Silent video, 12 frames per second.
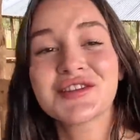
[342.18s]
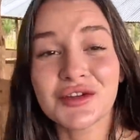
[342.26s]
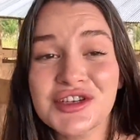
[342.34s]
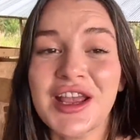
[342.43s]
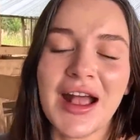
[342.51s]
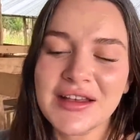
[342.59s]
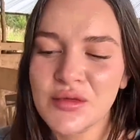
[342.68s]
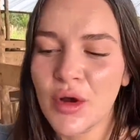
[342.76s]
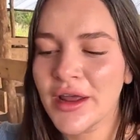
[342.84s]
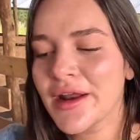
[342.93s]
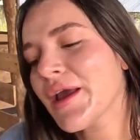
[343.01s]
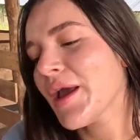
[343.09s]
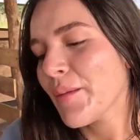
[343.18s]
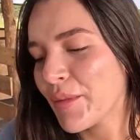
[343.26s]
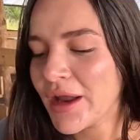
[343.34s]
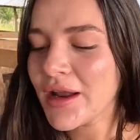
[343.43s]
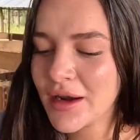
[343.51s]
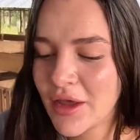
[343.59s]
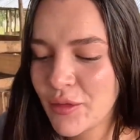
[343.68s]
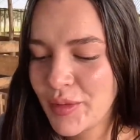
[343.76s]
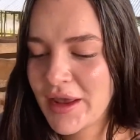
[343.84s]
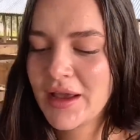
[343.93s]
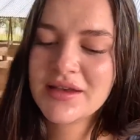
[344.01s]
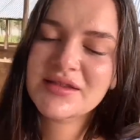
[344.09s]
so she has one but another
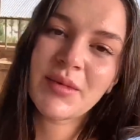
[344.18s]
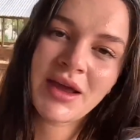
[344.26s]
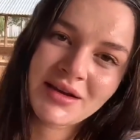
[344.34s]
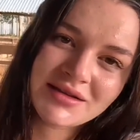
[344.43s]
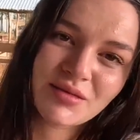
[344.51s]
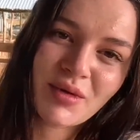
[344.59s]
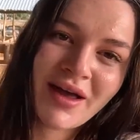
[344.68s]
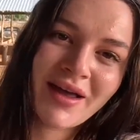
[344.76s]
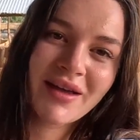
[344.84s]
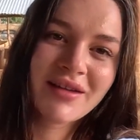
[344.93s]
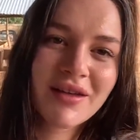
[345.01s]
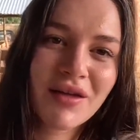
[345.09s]
pig has made its way